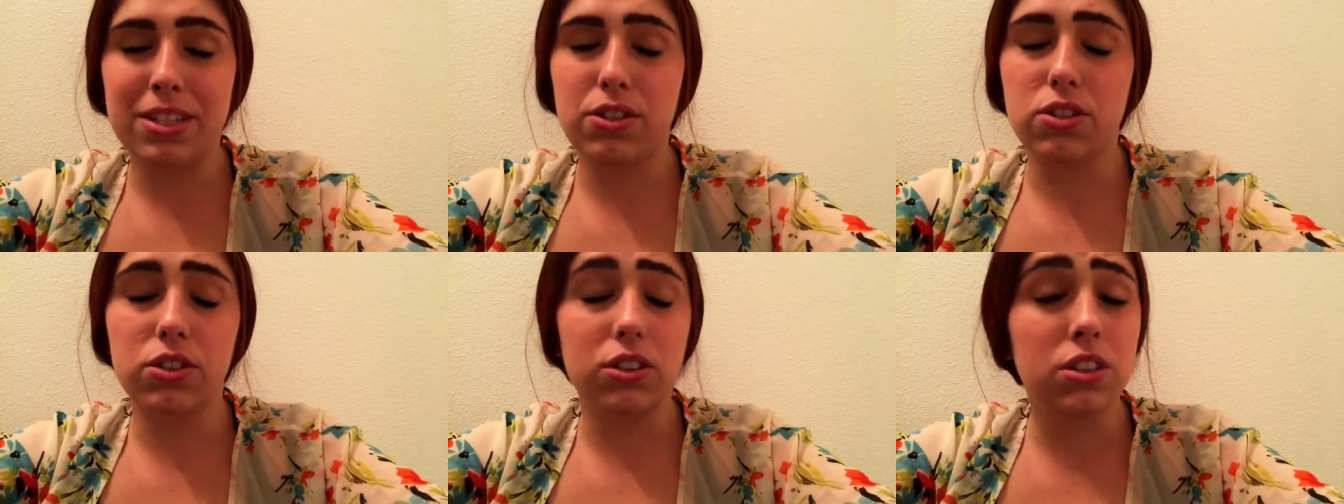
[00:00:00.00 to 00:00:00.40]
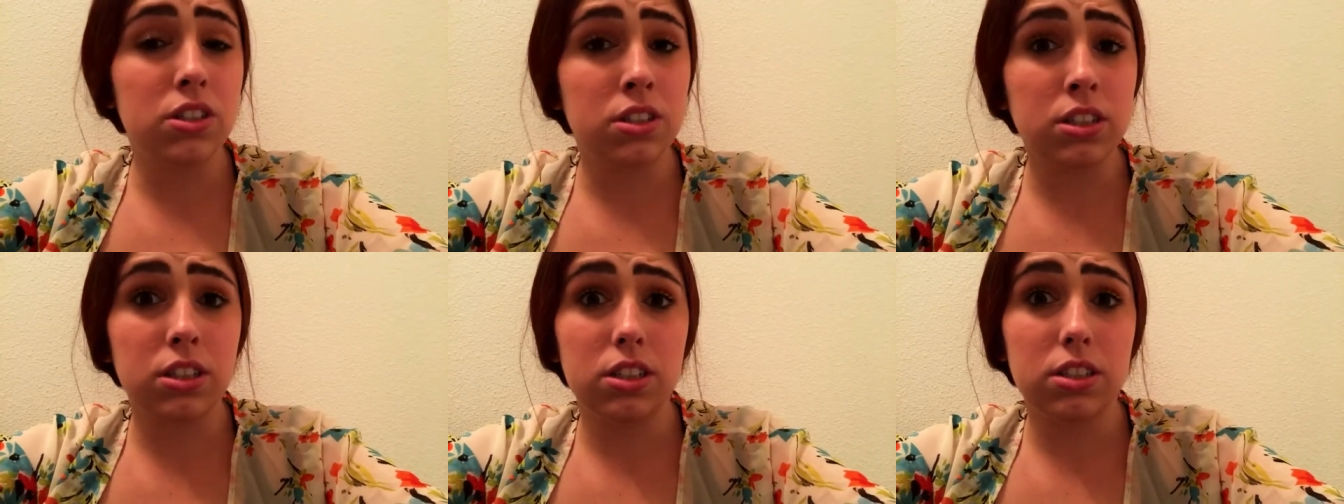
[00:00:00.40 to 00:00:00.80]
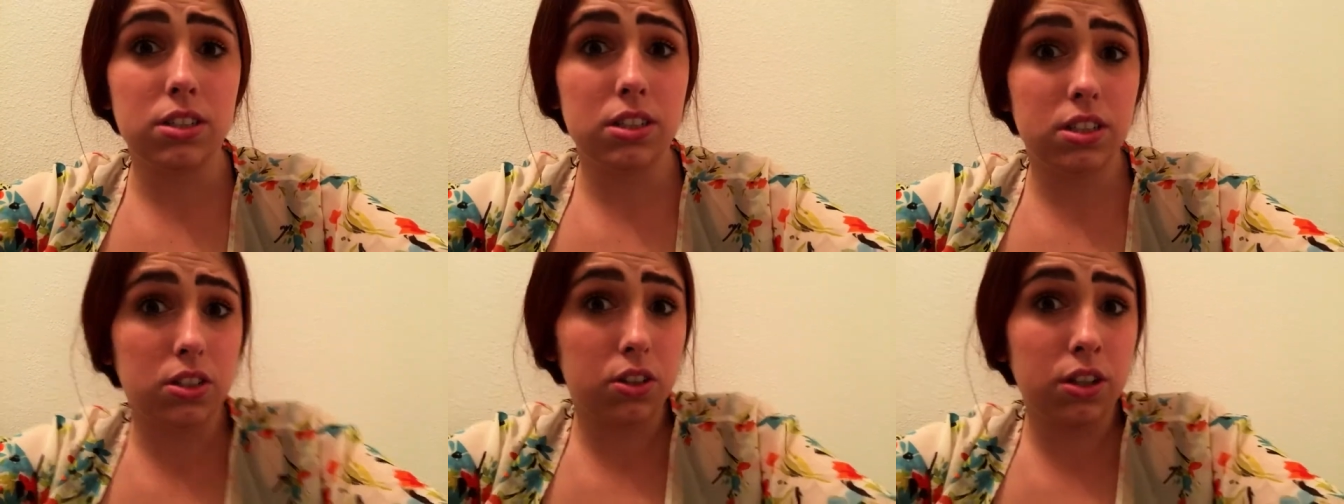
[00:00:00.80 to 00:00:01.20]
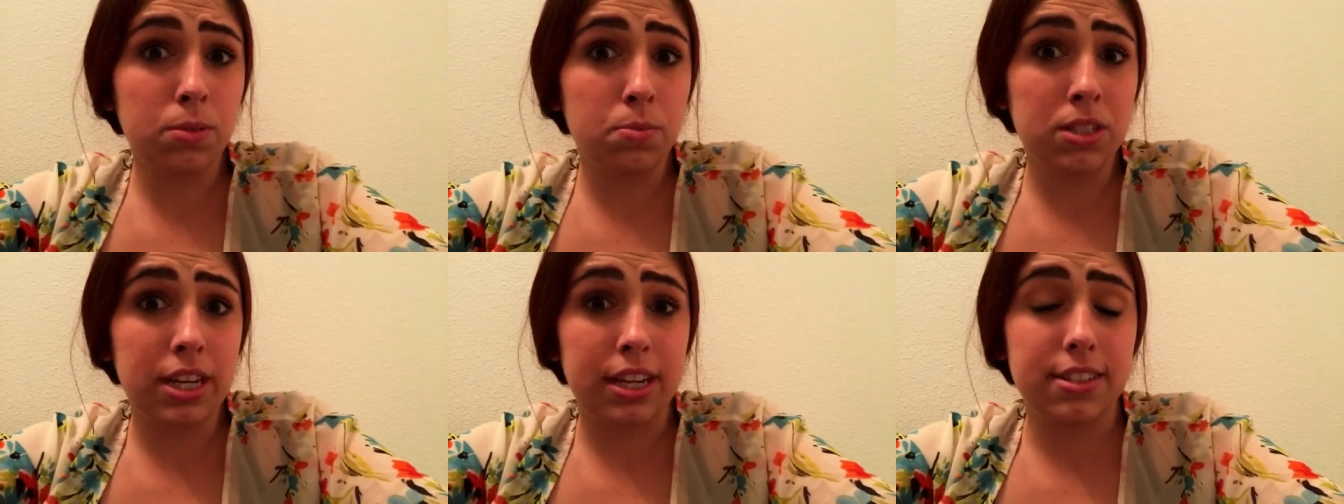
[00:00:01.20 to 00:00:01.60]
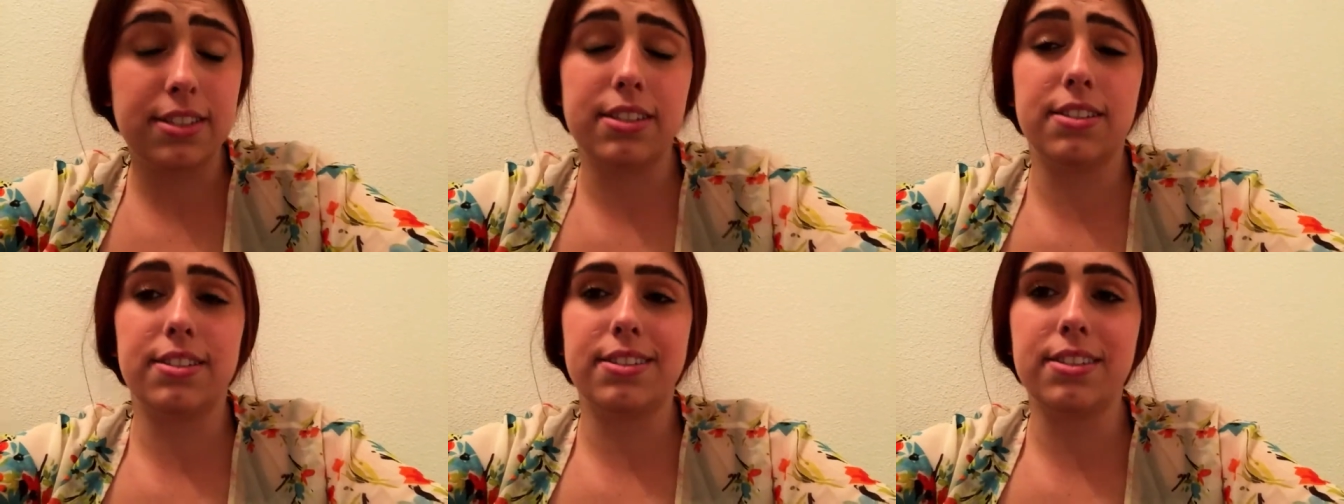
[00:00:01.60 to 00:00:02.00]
in certain circumstances.